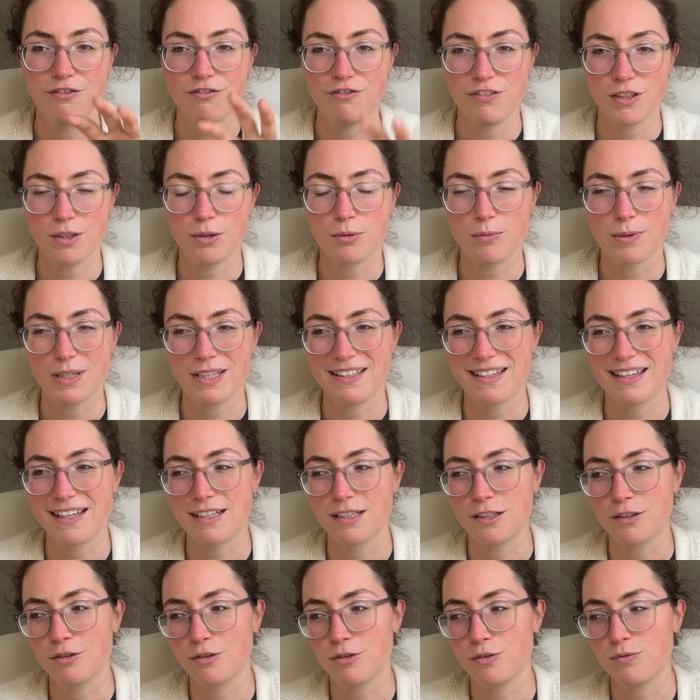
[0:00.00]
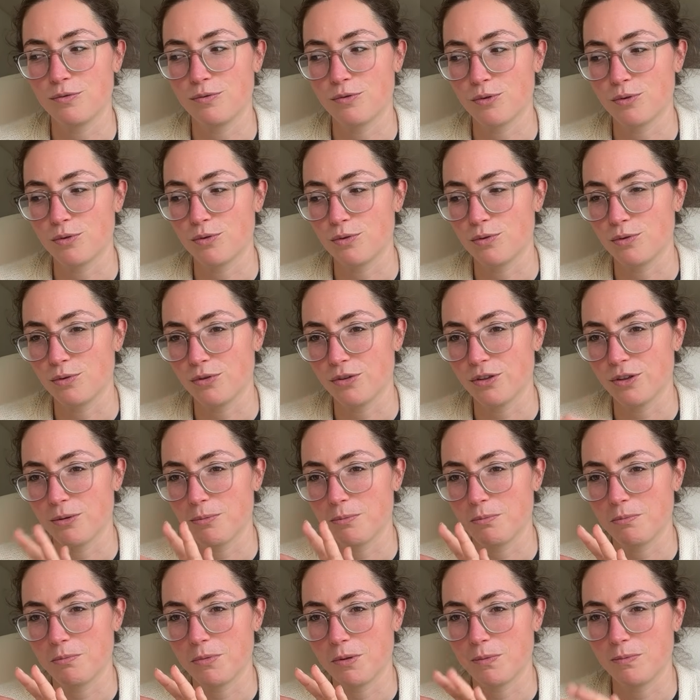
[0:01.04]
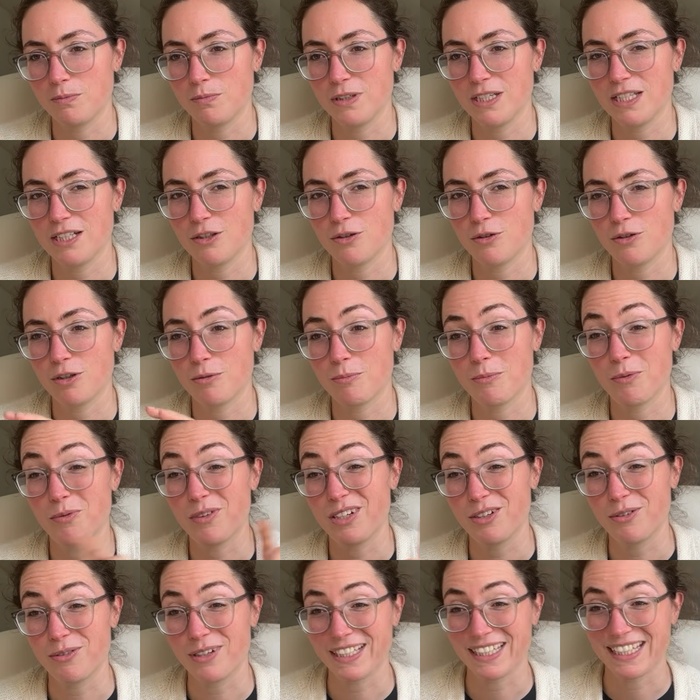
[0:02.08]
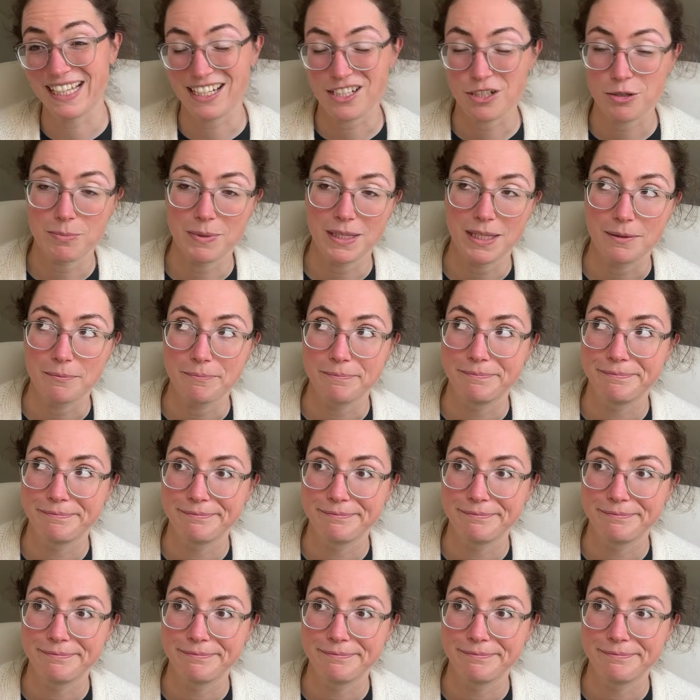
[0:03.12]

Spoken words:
feel whether I go for the merino or the merino and cashmere,